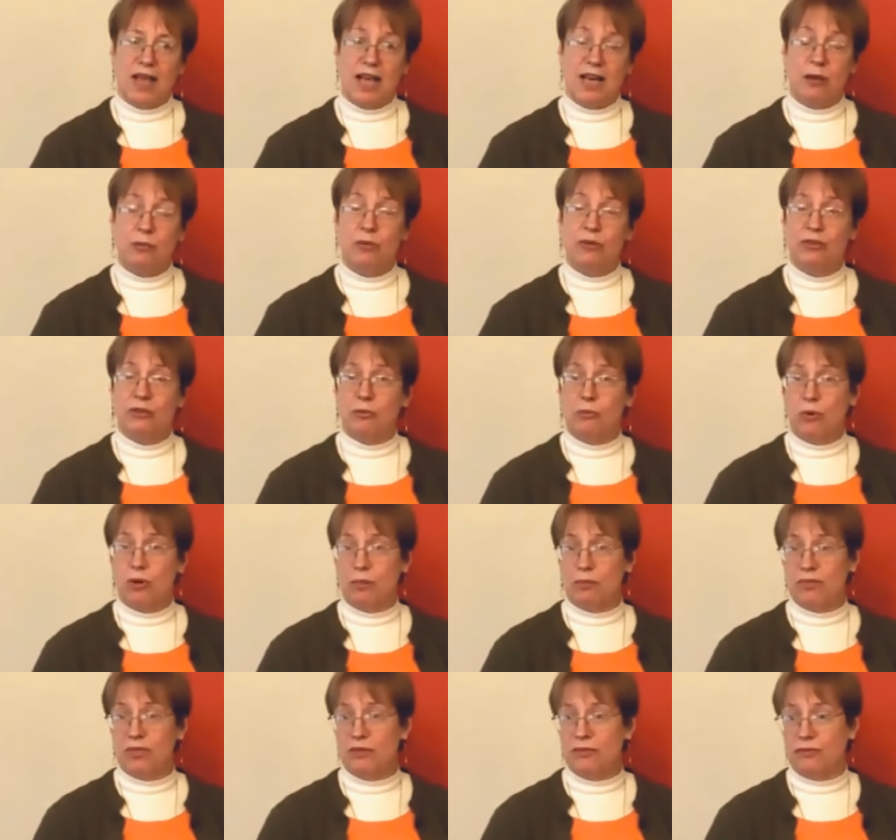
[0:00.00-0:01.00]
And it was a
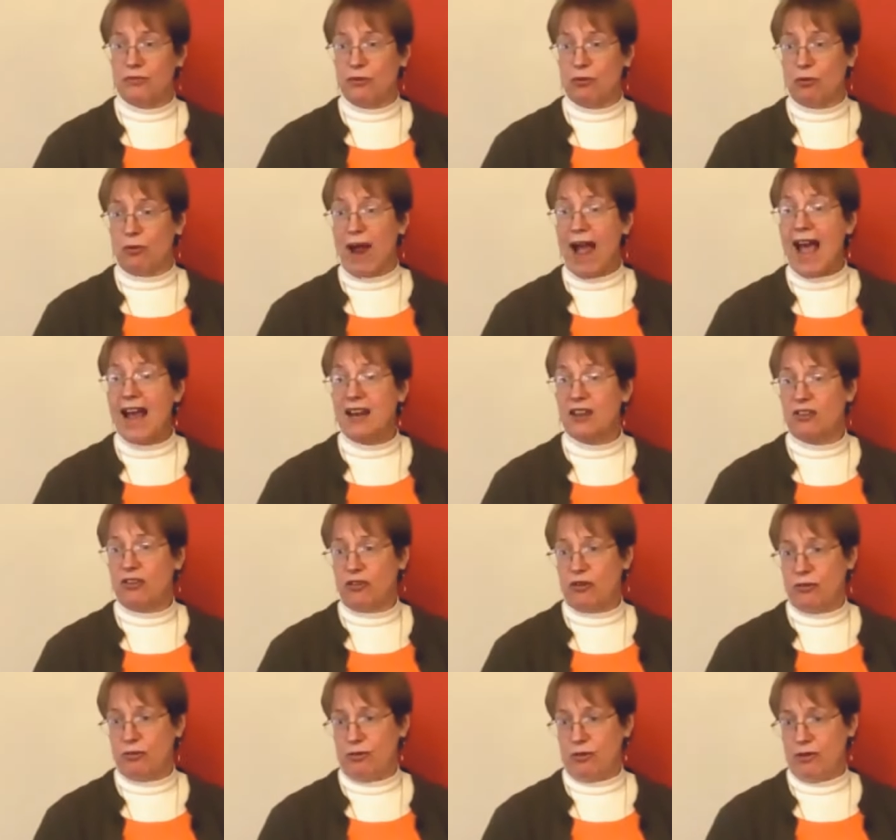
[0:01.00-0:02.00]
warmth of
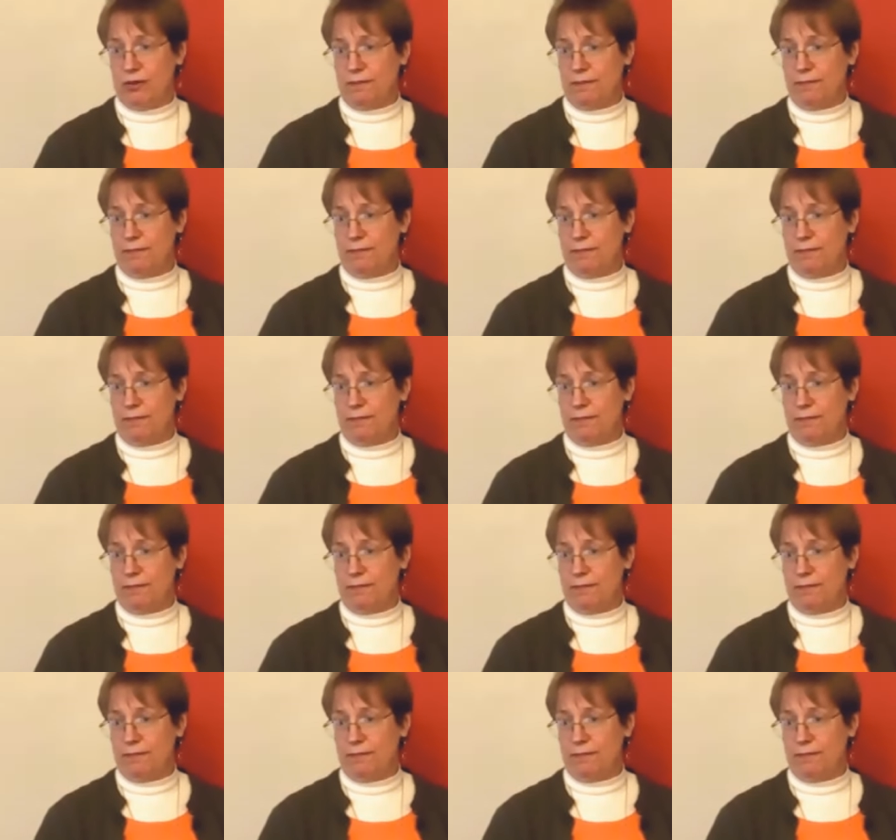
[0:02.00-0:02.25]
gratitude.